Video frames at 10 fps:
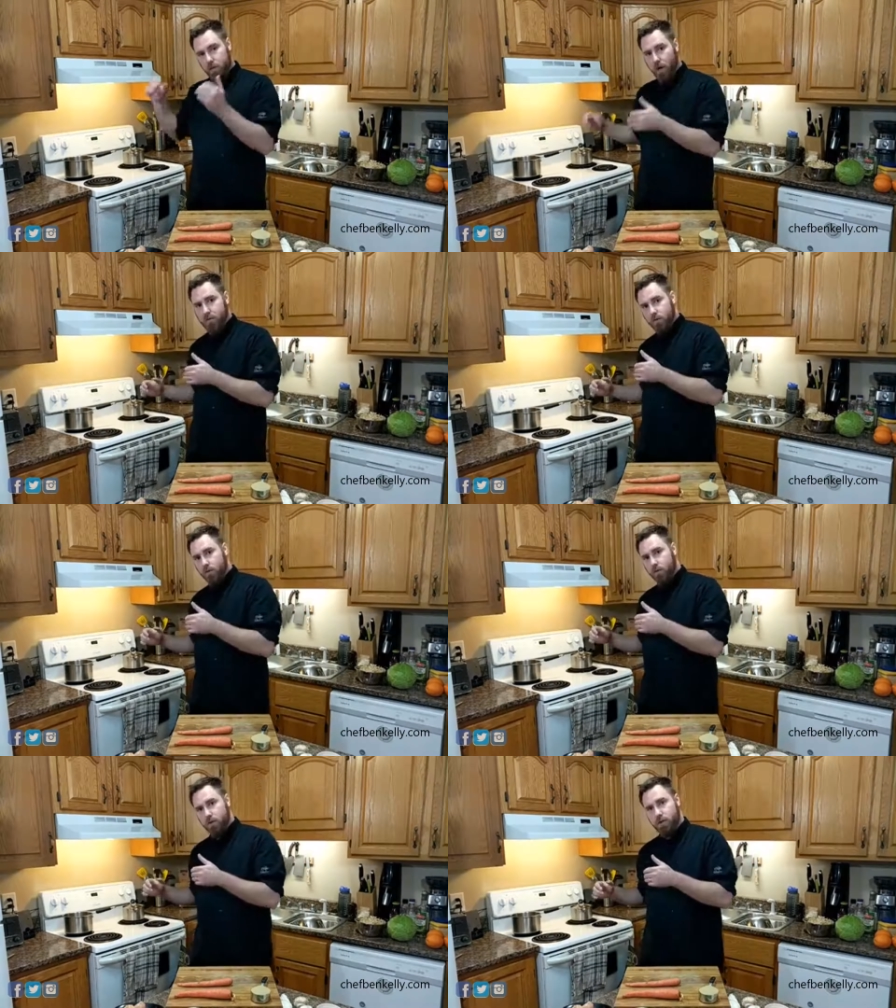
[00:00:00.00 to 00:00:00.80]
the sauce for
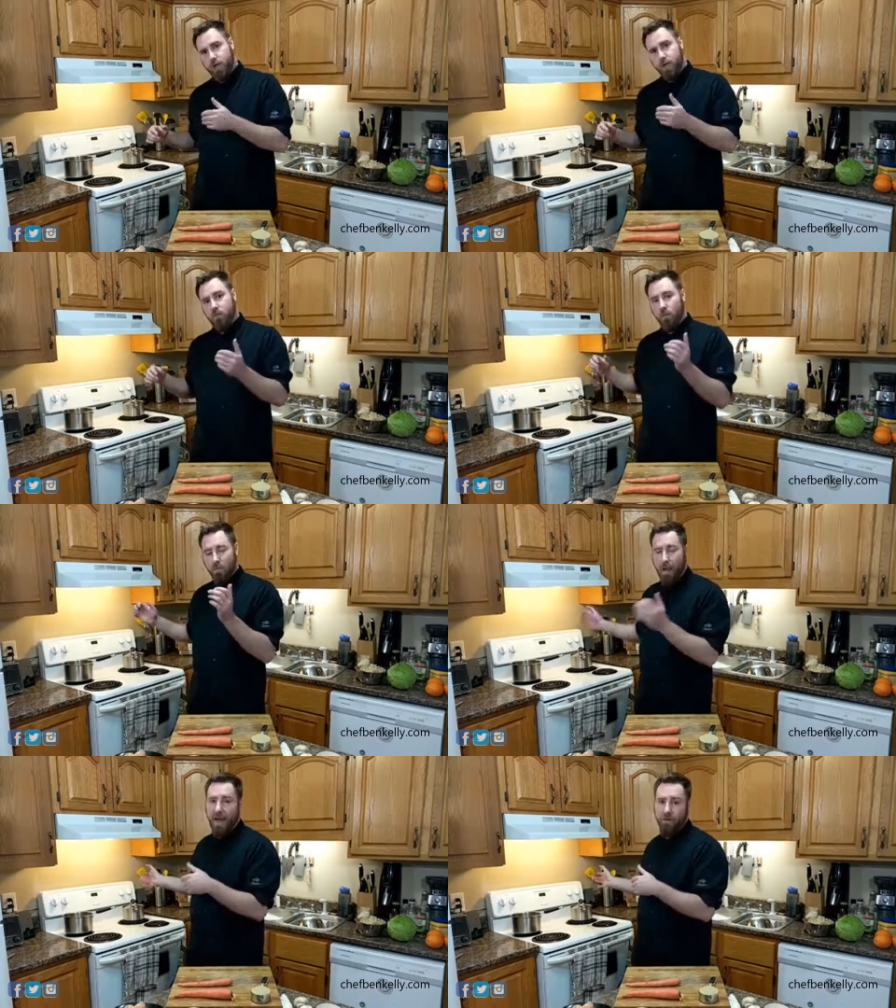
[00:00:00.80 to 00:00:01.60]
the orange chicken. We'll
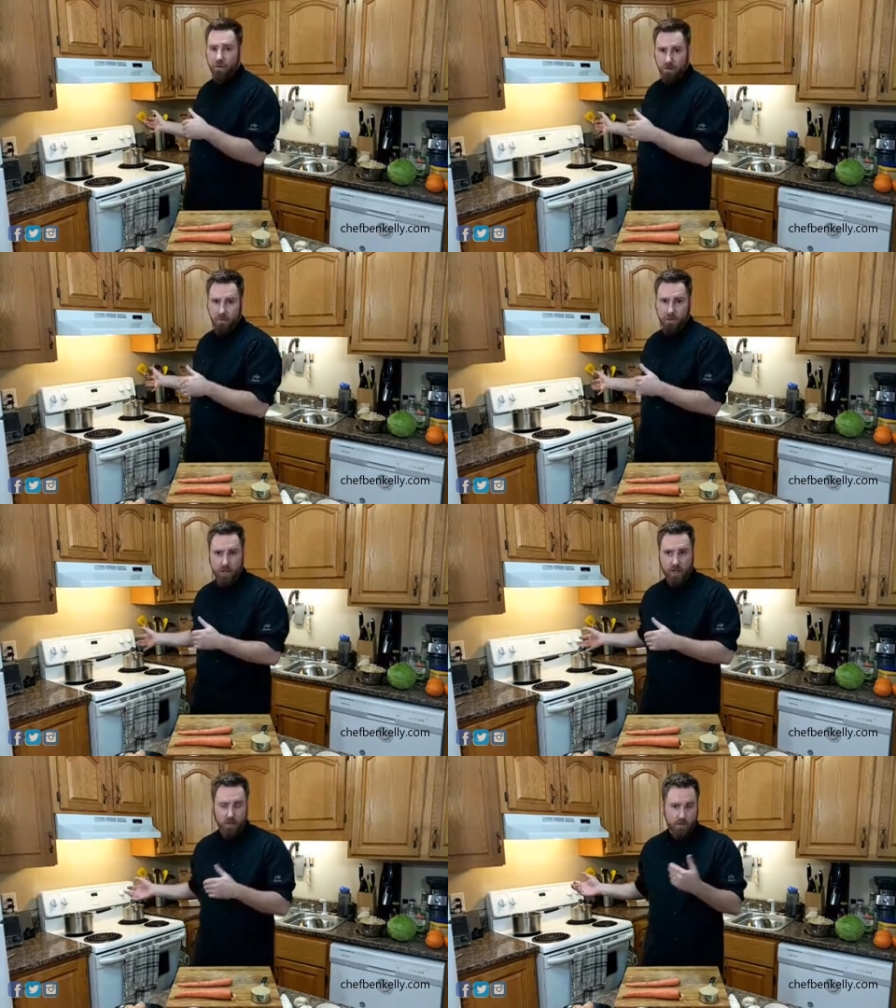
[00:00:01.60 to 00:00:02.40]
batter the orange
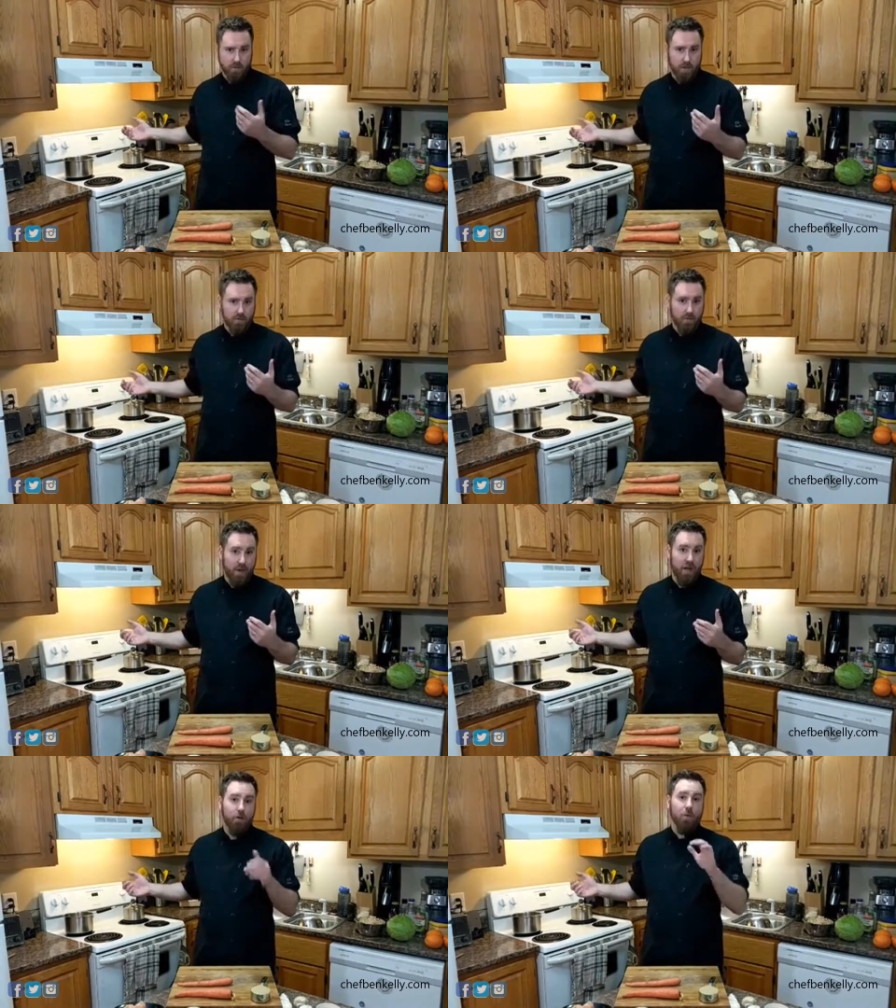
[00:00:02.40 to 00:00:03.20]
chicken because we're going to have
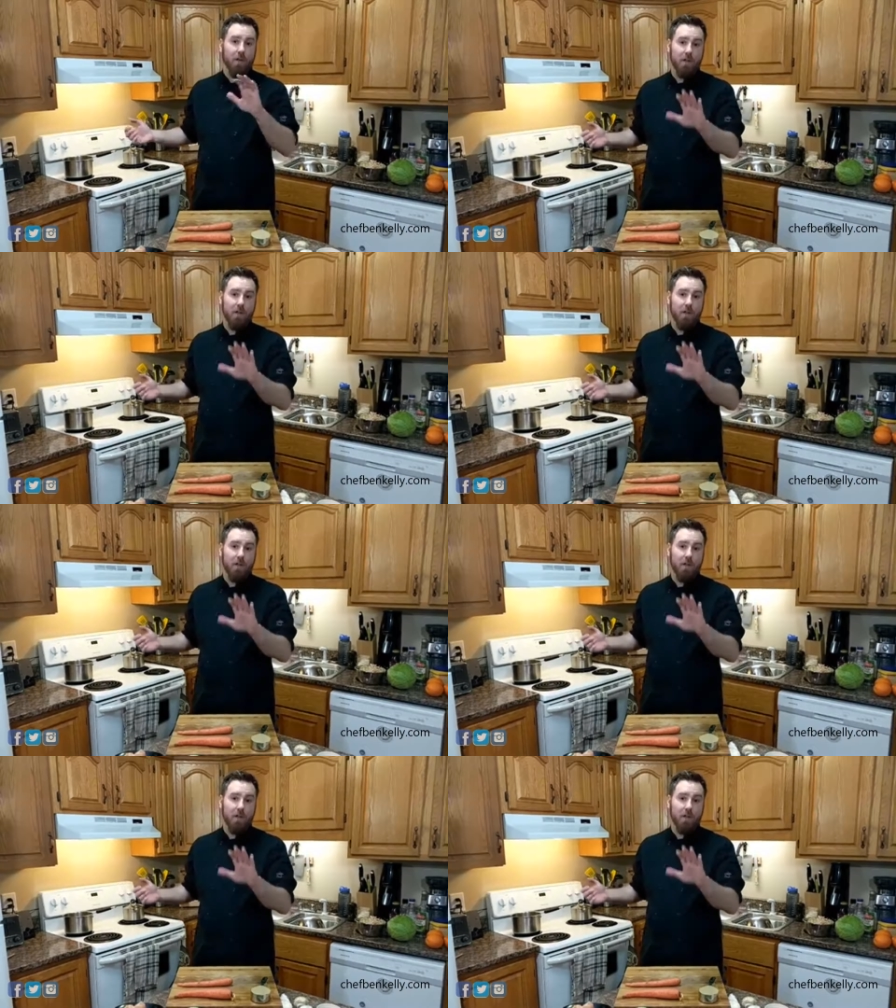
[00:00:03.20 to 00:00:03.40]
to batter it.